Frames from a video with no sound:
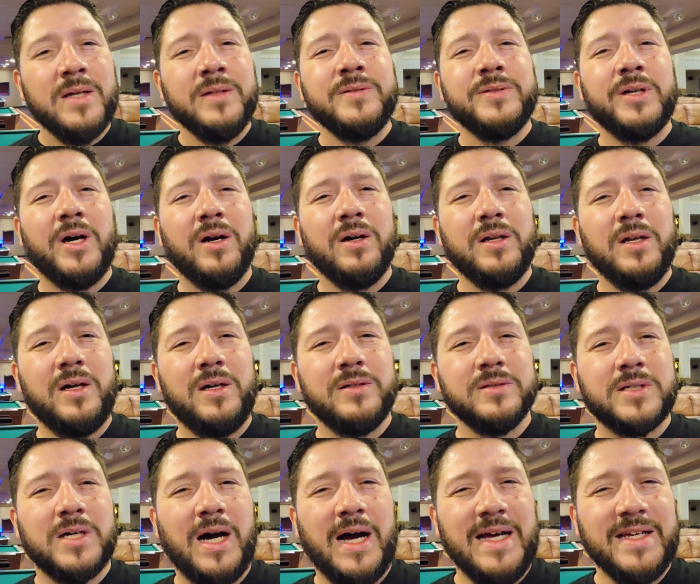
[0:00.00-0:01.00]
Dogelon
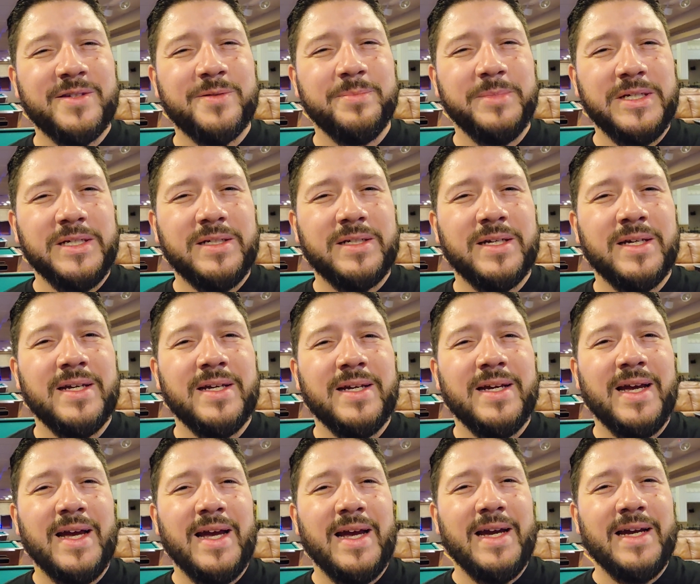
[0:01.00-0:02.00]
Cosmic
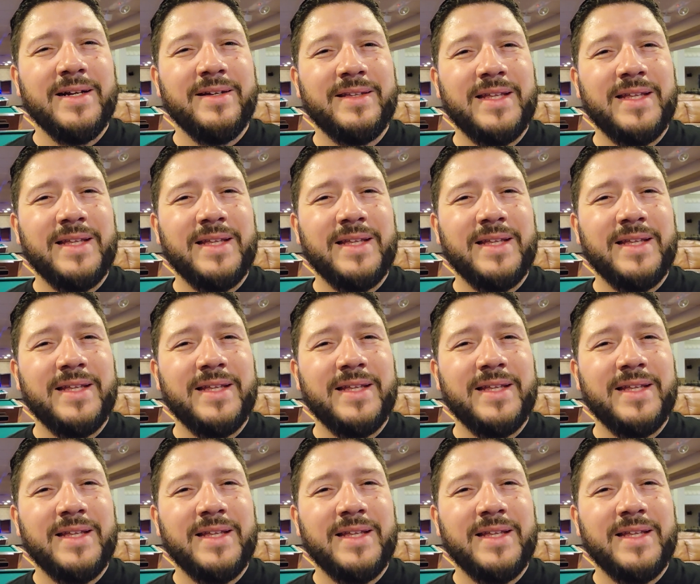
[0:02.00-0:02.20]
and